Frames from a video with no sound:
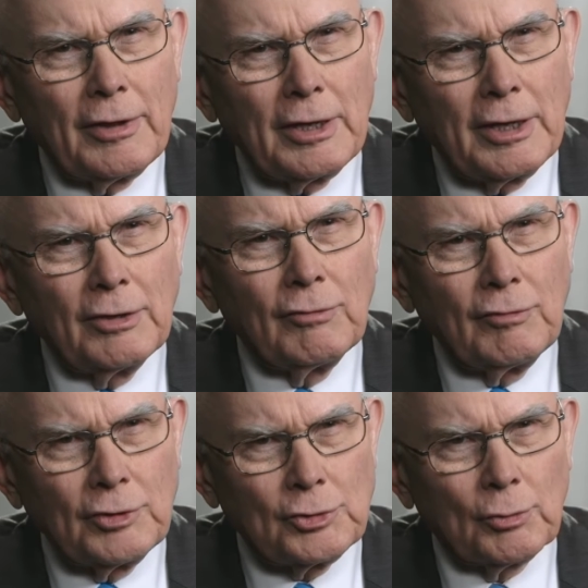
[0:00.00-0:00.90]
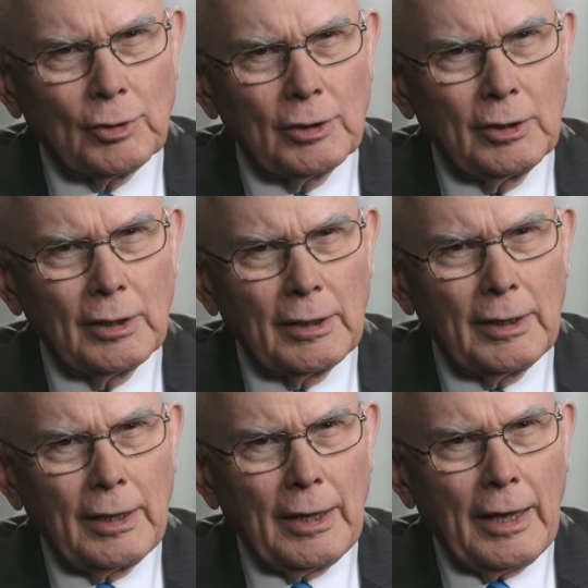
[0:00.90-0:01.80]
the
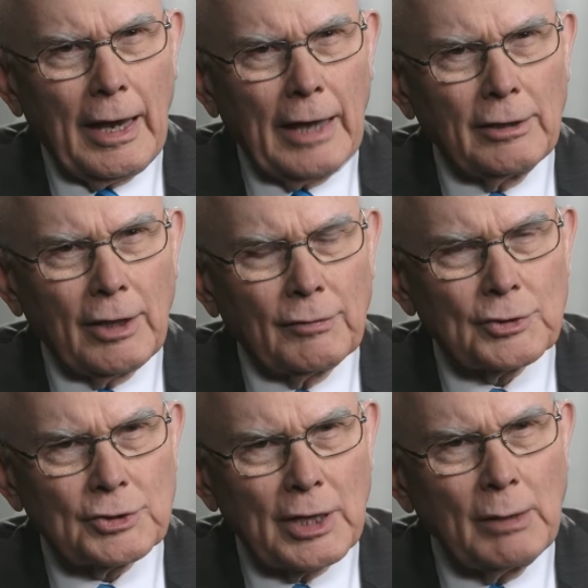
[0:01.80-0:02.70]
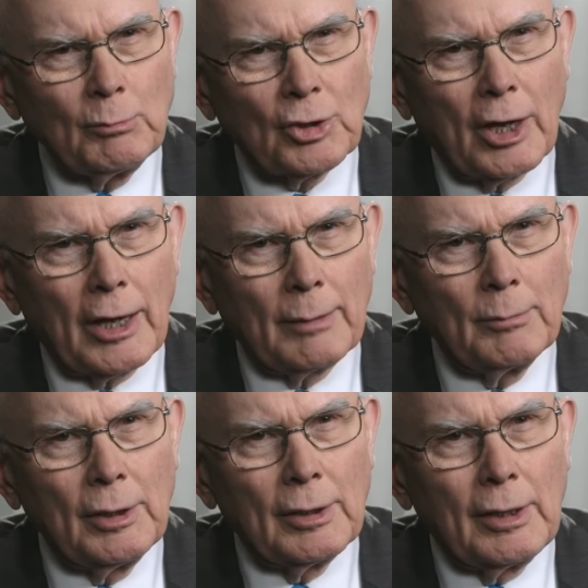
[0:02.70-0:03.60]
individual and at the same
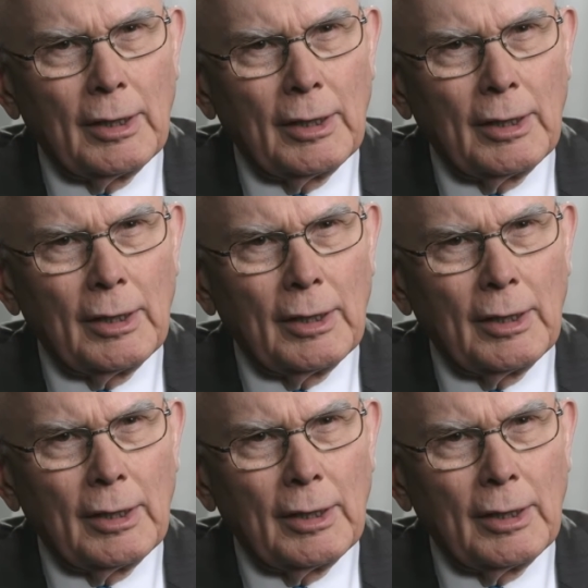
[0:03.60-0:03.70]
time